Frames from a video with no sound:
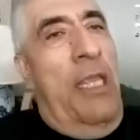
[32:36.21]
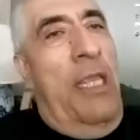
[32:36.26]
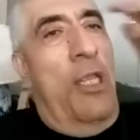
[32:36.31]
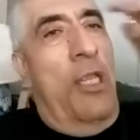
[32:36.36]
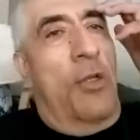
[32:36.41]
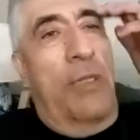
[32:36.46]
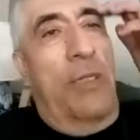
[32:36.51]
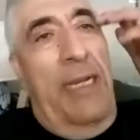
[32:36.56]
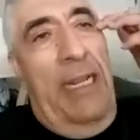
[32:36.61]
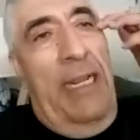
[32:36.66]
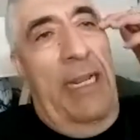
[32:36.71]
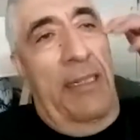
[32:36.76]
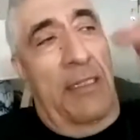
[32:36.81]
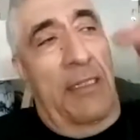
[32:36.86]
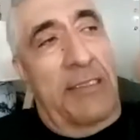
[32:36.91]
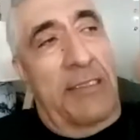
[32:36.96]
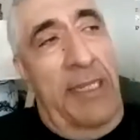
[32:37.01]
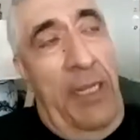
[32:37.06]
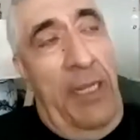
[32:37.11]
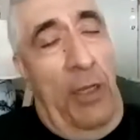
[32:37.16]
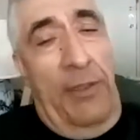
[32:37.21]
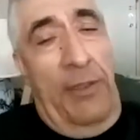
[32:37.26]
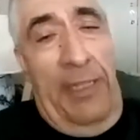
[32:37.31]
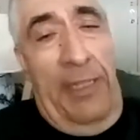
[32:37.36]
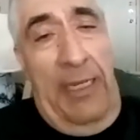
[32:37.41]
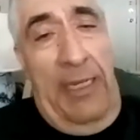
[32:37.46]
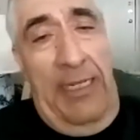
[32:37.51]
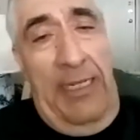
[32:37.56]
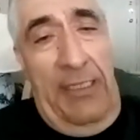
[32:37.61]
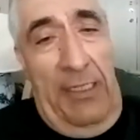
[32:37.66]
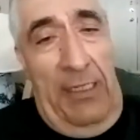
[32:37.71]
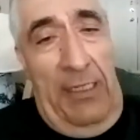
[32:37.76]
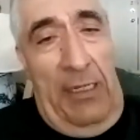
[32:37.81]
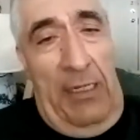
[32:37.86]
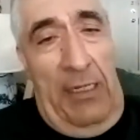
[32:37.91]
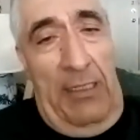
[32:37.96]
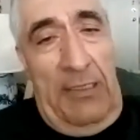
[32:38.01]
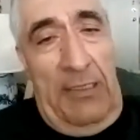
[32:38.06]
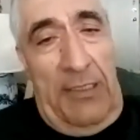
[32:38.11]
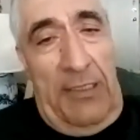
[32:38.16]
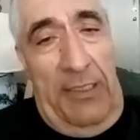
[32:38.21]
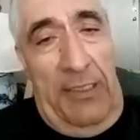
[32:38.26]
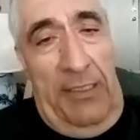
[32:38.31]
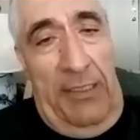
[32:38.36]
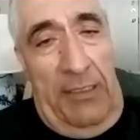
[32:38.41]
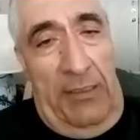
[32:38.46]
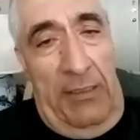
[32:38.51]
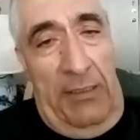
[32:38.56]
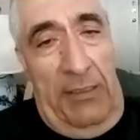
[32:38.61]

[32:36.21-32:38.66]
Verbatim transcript: he couldn't handle seeing all the lady on the street,